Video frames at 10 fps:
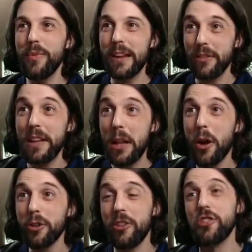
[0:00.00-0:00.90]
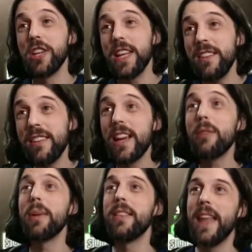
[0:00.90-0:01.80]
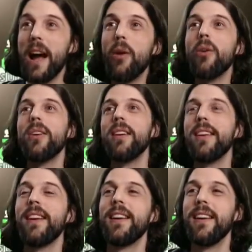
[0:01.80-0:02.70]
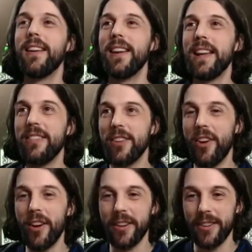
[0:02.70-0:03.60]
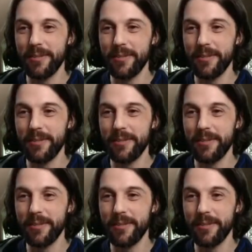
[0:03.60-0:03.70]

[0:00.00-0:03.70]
There's still oxygen in there, but now it's gone.